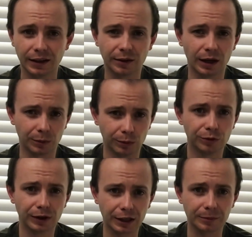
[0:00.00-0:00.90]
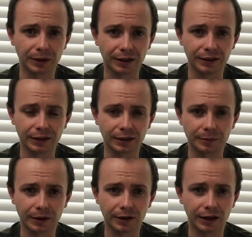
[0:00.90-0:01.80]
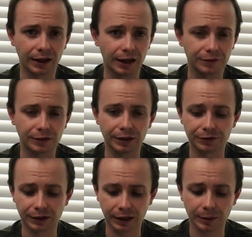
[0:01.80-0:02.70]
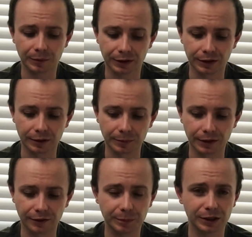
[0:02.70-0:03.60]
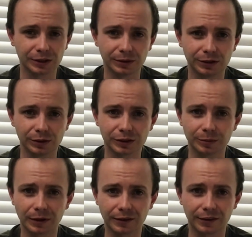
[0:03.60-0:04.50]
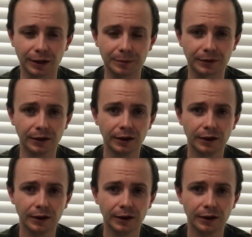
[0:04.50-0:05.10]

Now, I would recommend cleaning the barrel, and after every game cleaning the barrel, especially when you're doing something like sniping.